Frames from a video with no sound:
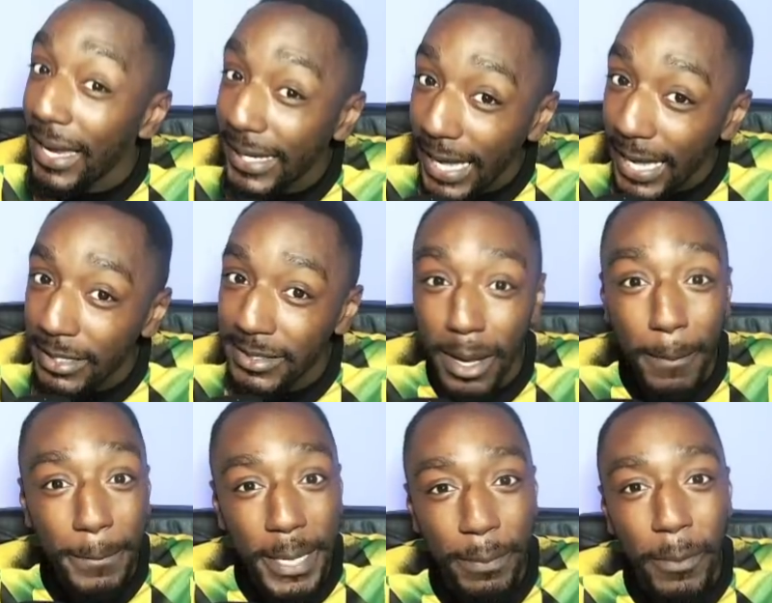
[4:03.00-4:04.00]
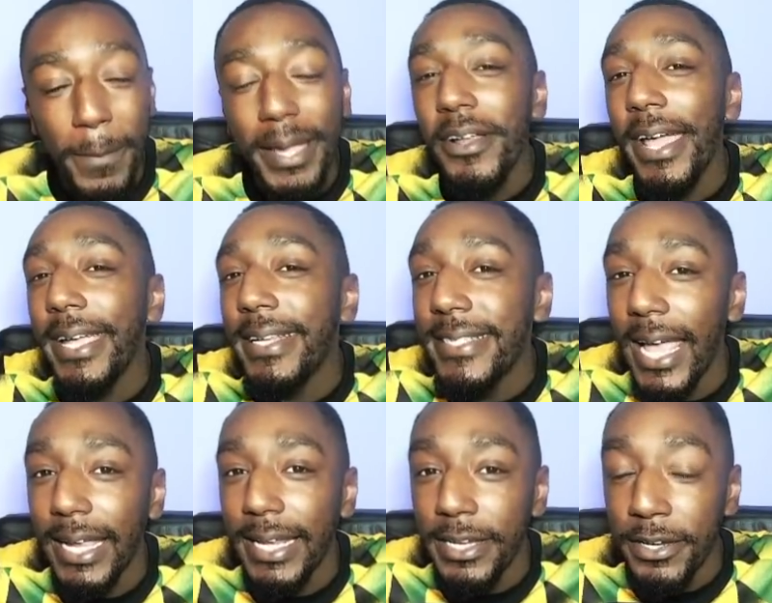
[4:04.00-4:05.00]
again, some people may not
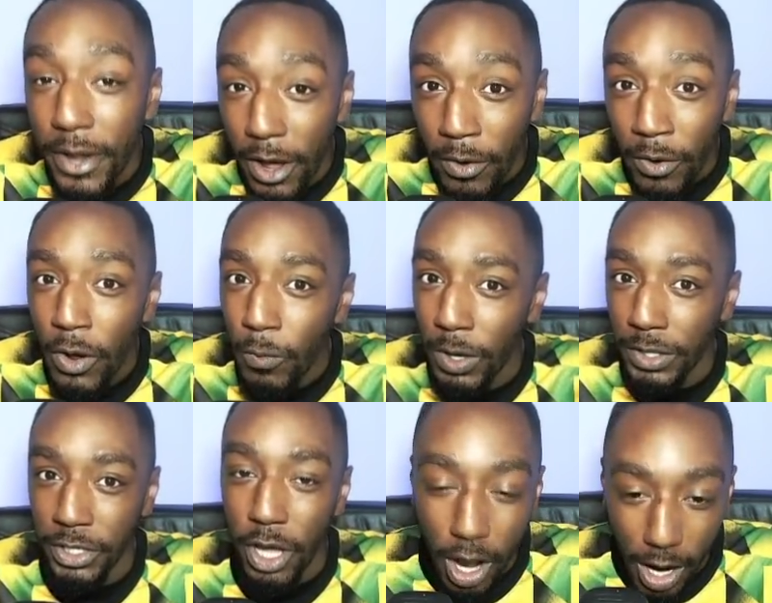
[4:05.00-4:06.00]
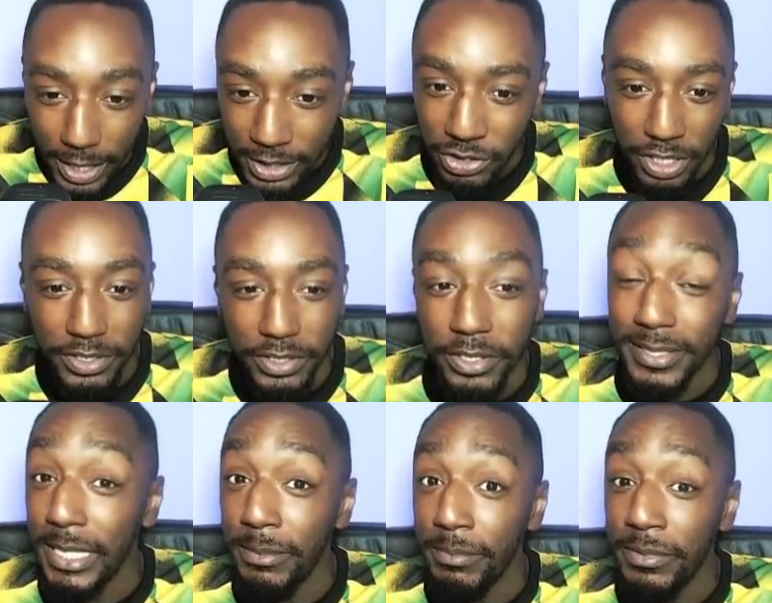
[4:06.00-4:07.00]
exactly know what you are instructing your
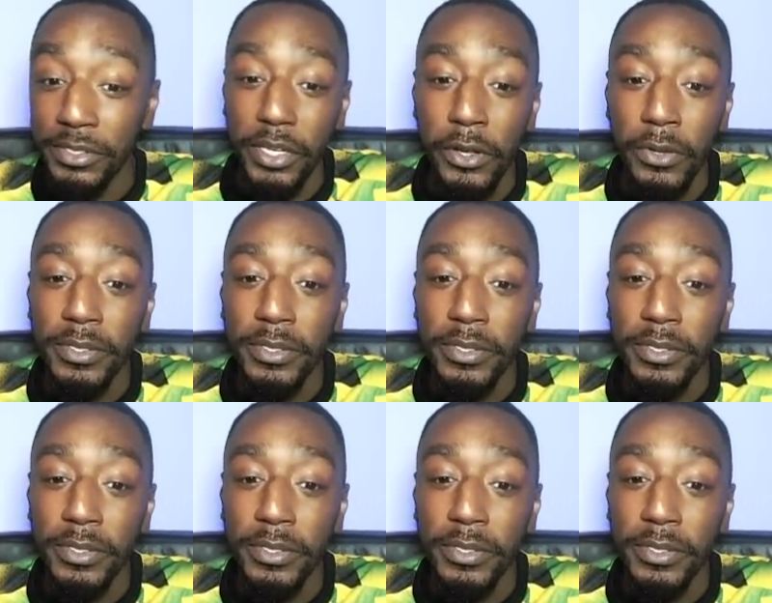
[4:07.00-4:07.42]
team to do.